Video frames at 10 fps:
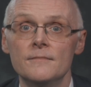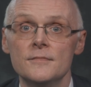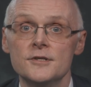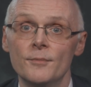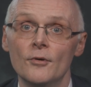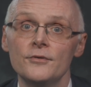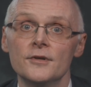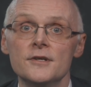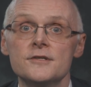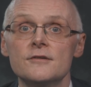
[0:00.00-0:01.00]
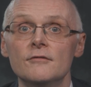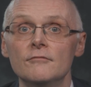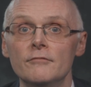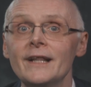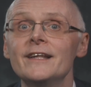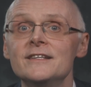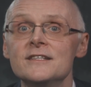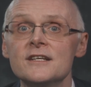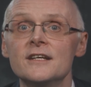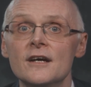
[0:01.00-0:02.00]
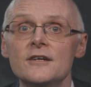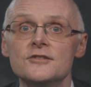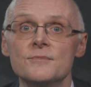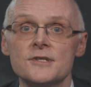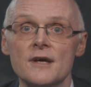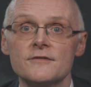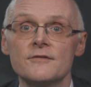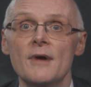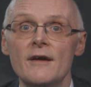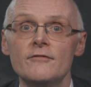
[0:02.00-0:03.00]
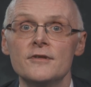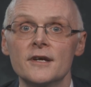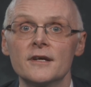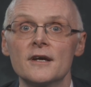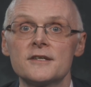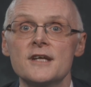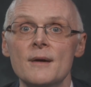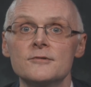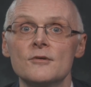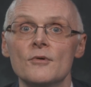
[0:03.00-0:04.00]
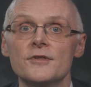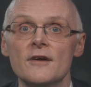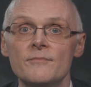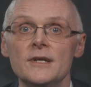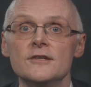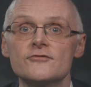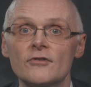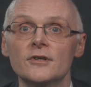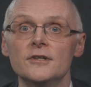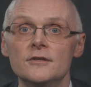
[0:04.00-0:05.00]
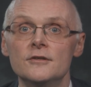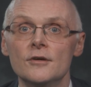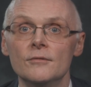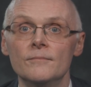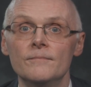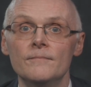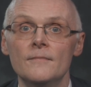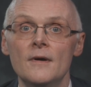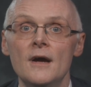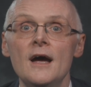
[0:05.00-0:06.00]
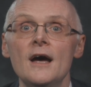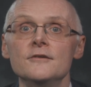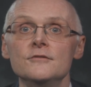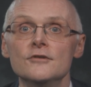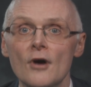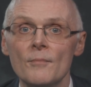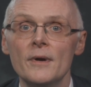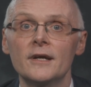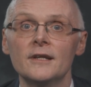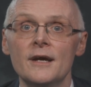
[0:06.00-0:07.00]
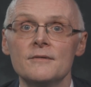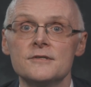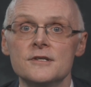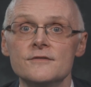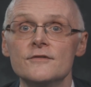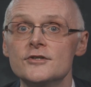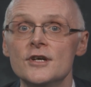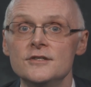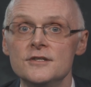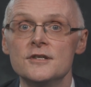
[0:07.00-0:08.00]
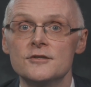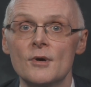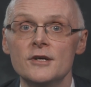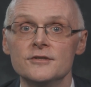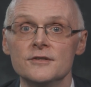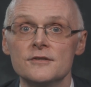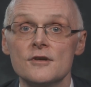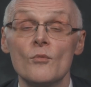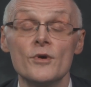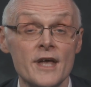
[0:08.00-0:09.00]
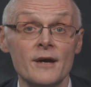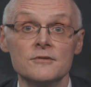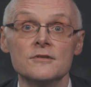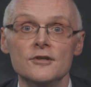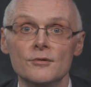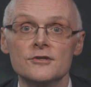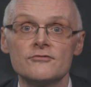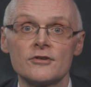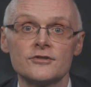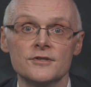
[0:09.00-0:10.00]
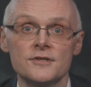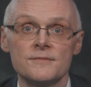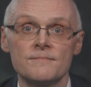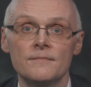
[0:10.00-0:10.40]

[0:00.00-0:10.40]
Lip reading: Subordinates readily disengage themselves from everything except what they have been instructed to do, and do not make allowances for changing situations without new instructions.